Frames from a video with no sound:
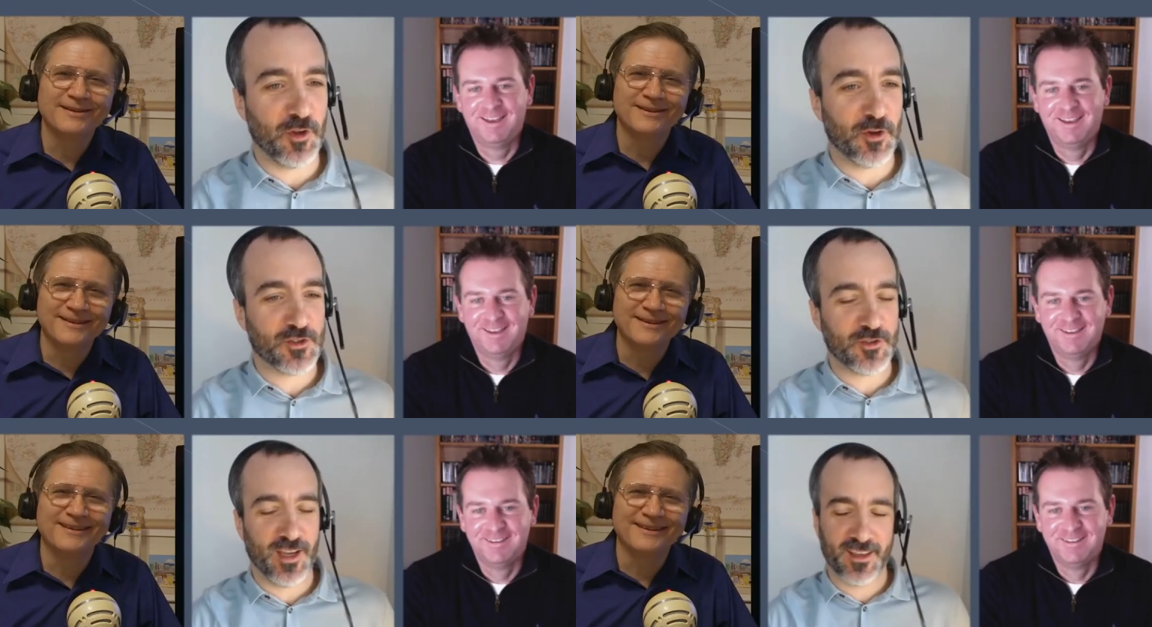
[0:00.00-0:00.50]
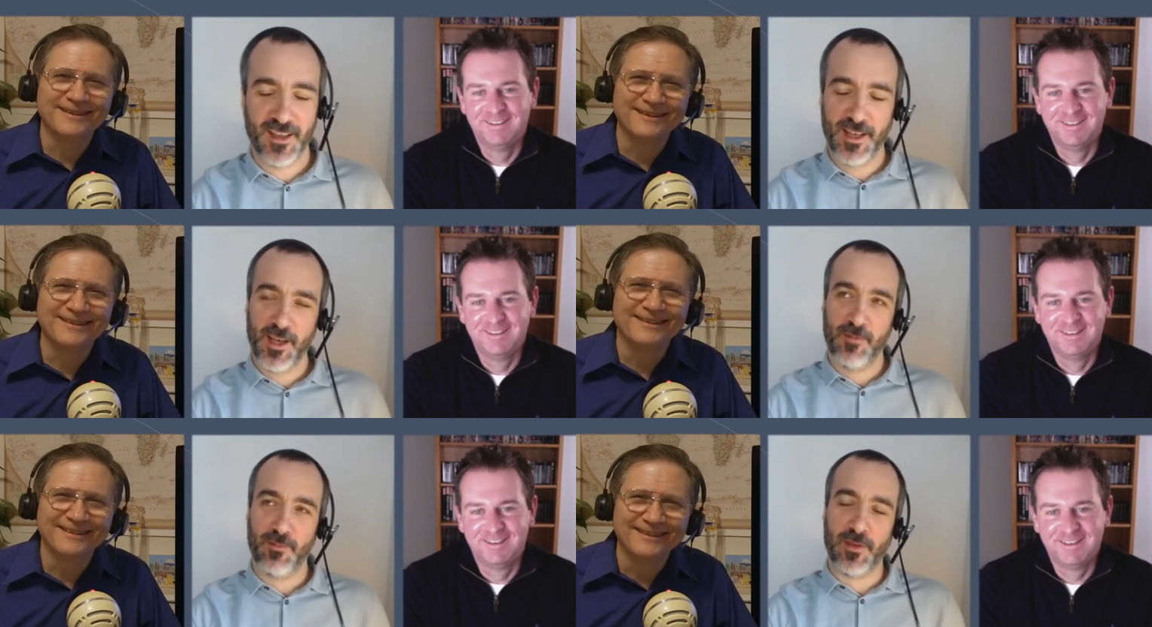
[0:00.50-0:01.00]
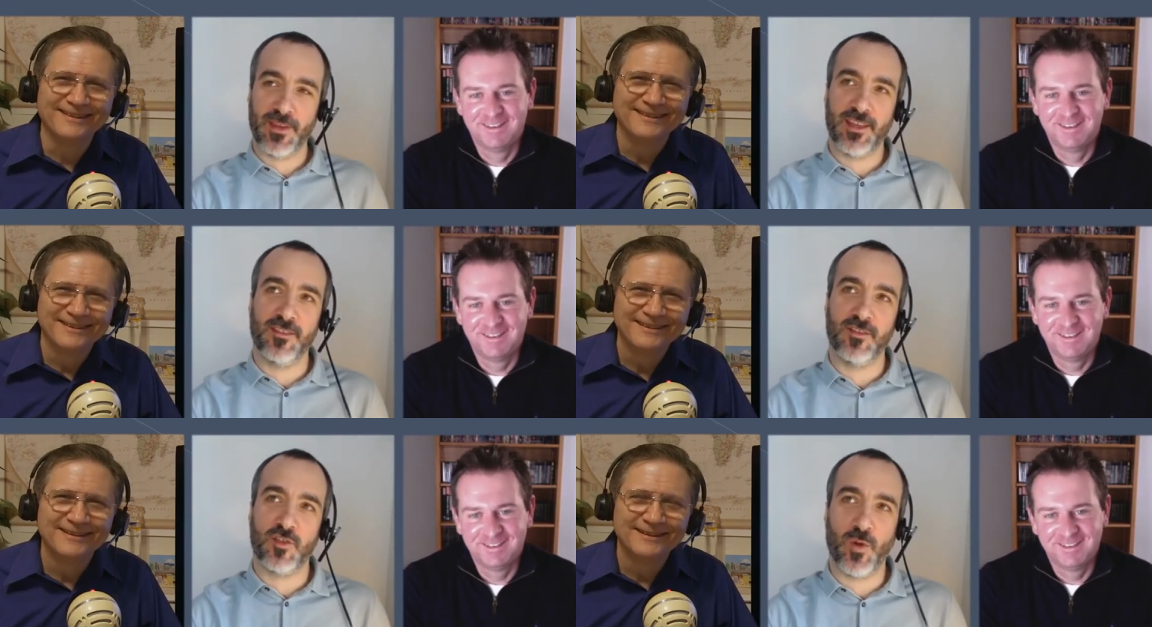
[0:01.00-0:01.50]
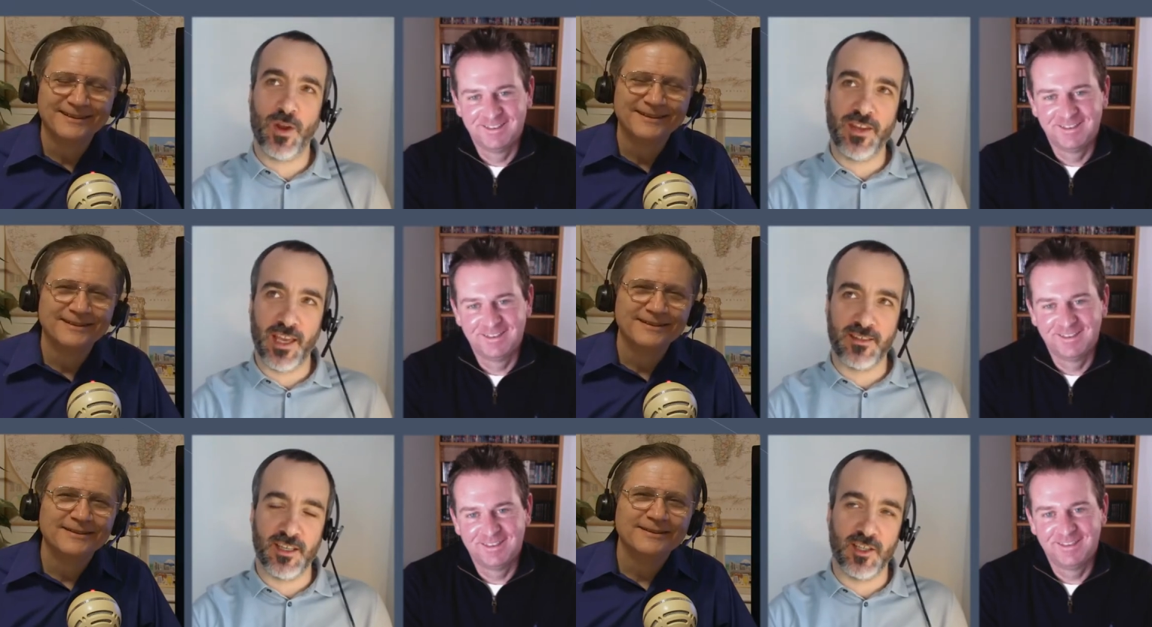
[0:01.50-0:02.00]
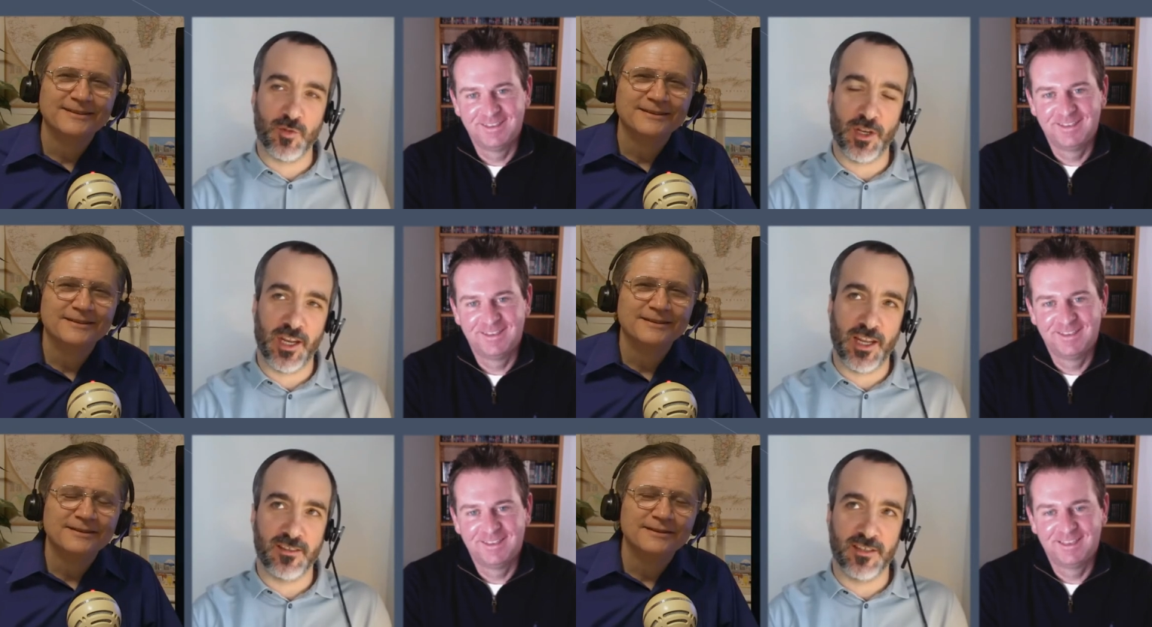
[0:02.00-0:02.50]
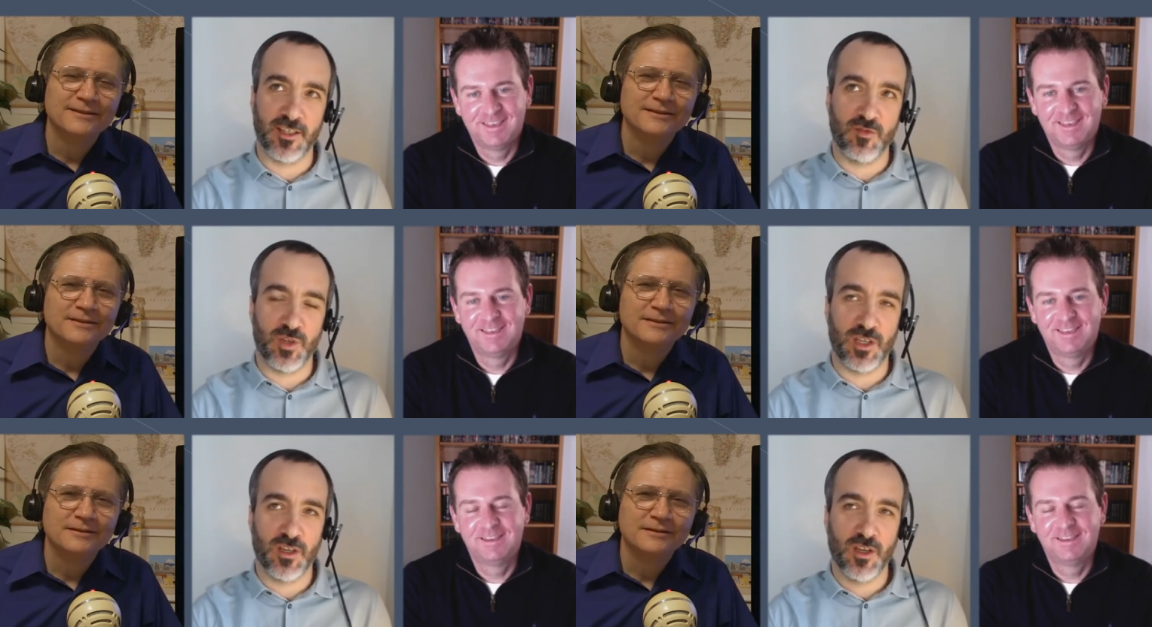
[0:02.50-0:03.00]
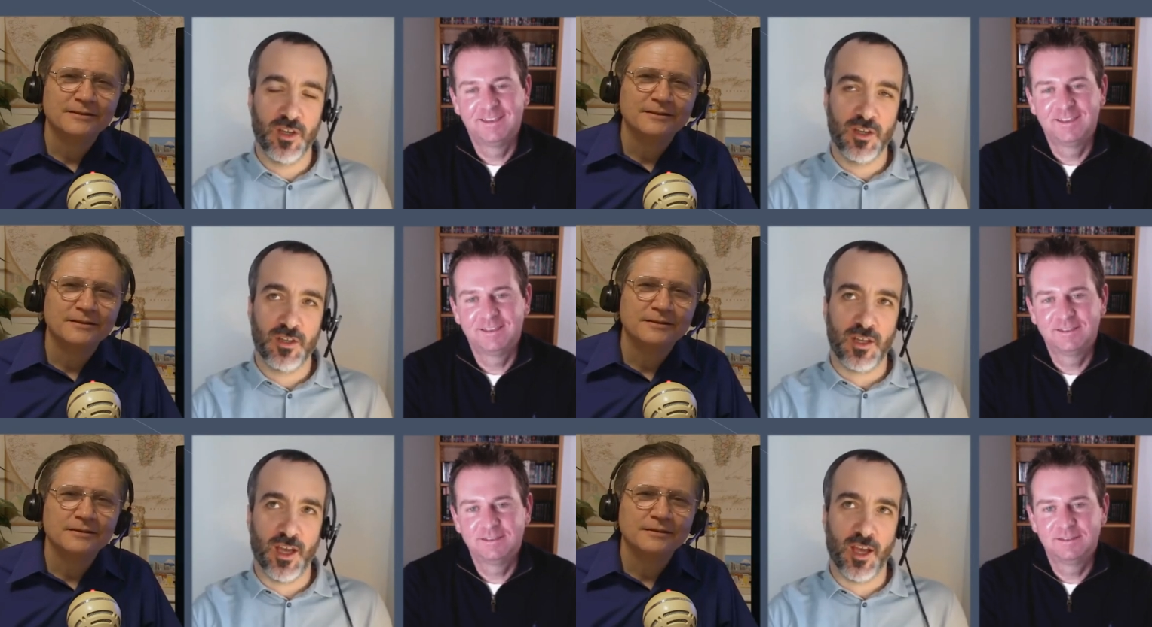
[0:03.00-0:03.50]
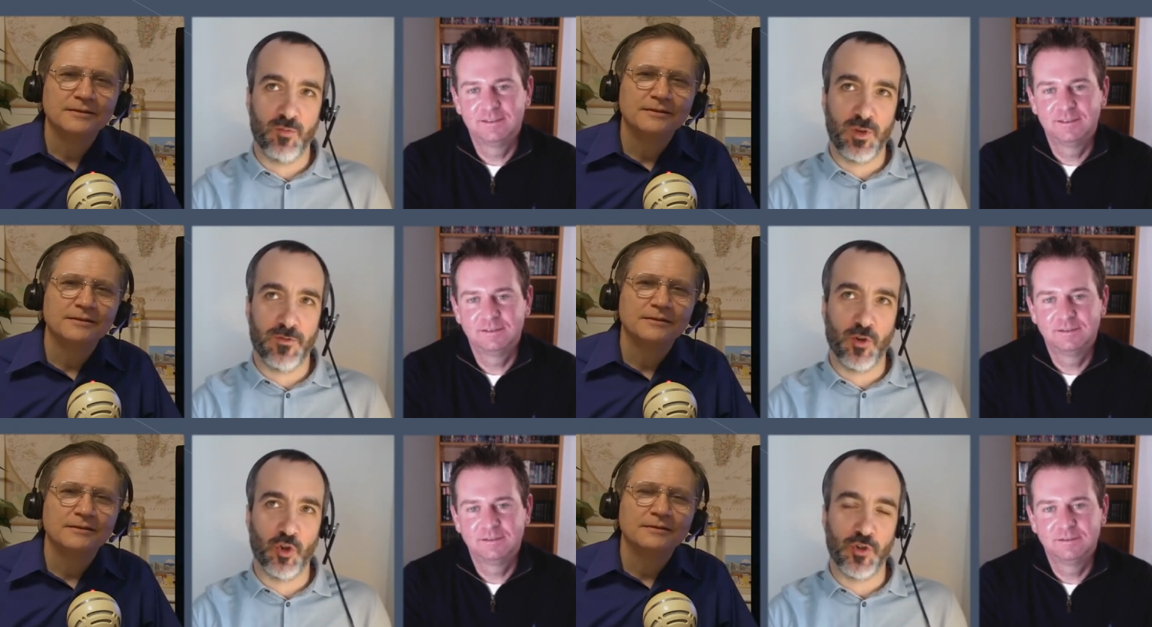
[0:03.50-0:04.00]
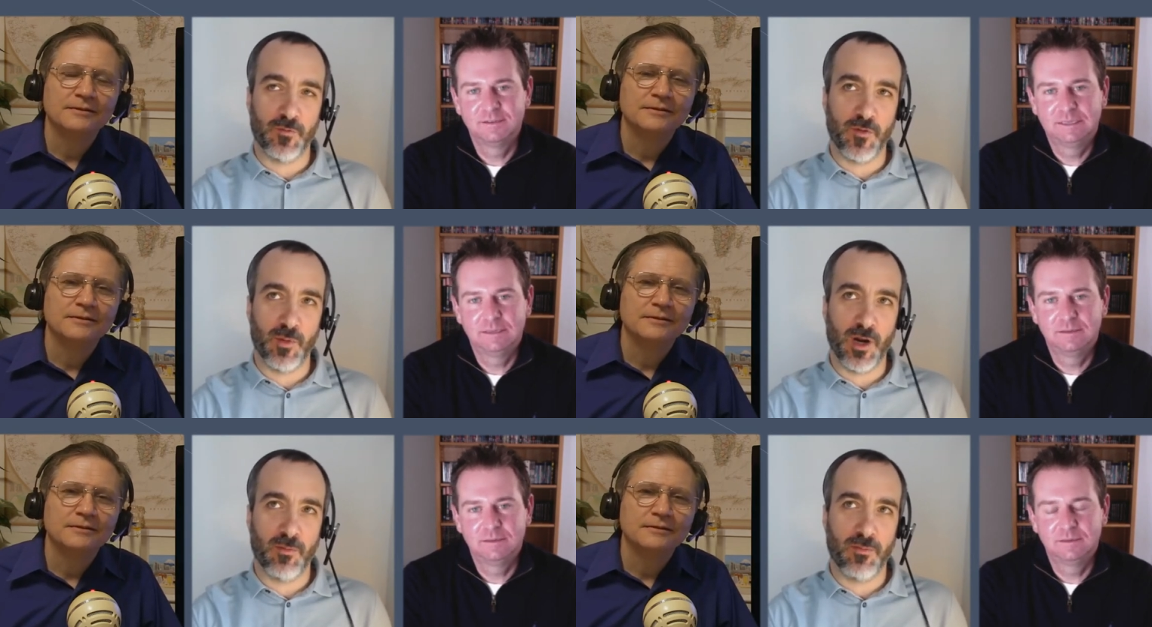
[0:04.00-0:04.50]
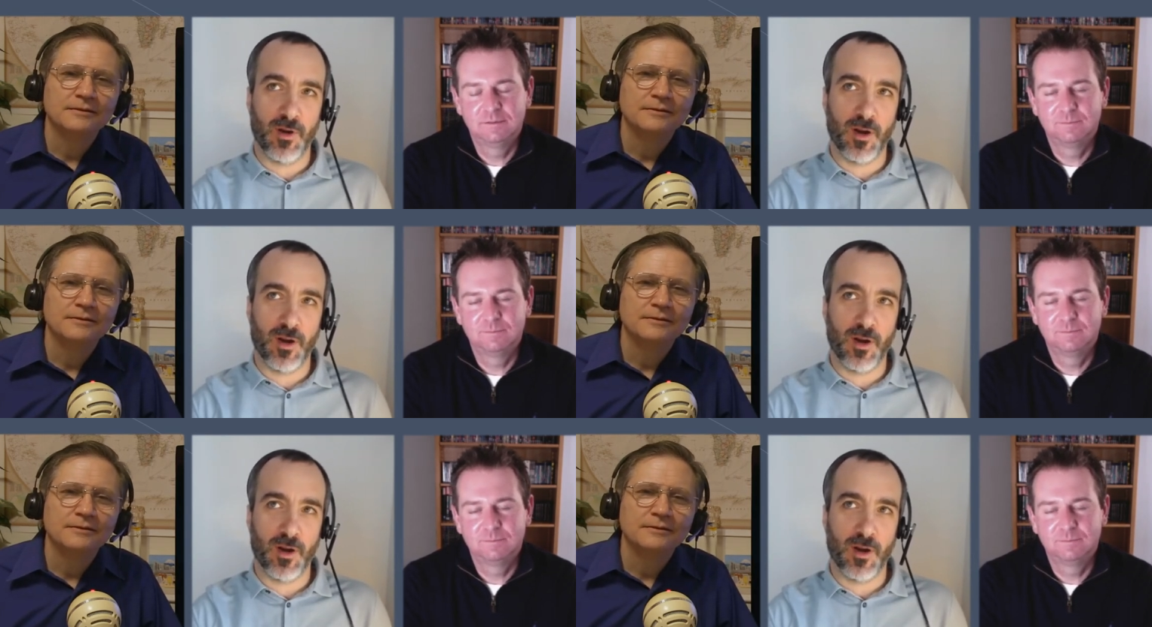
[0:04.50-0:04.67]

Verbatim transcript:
Speaker 1: lost track. But I think in 2018, 2019, we followed up from our